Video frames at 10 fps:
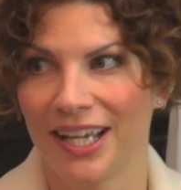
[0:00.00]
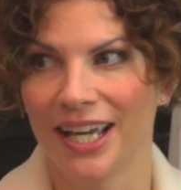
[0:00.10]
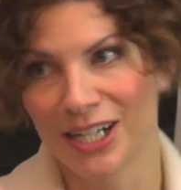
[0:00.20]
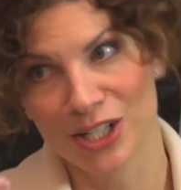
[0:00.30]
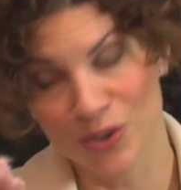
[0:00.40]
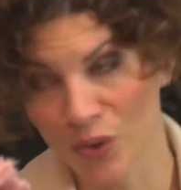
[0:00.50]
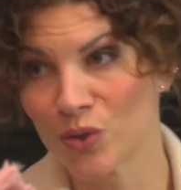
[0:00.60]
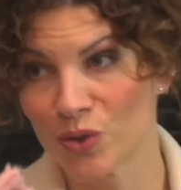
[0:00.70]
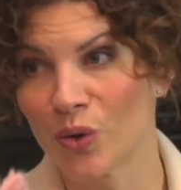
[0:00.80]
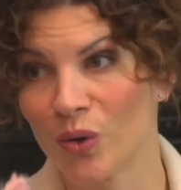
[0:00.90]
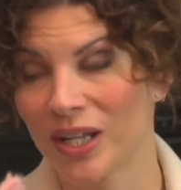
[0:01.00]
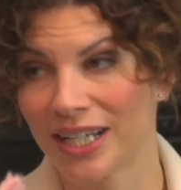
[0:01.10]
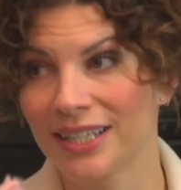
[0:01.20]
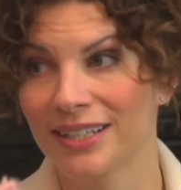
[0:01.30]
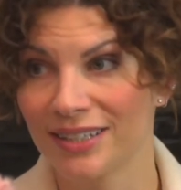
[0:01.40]
And it's also
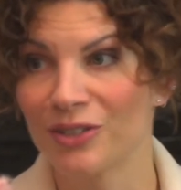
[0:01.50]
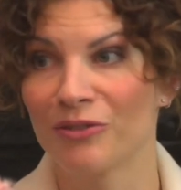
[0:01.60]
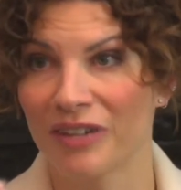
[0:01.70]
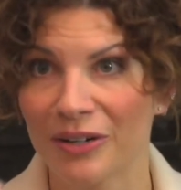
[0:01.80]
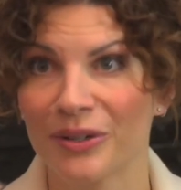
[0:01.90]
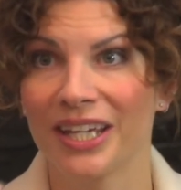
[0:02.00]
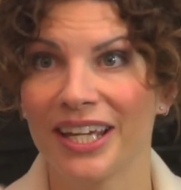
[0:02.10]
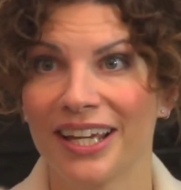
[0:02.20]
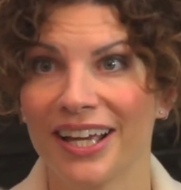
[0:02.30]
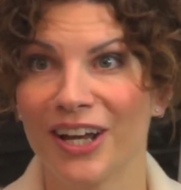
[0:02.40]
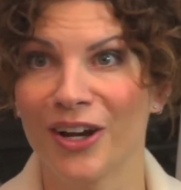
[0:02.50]
like the very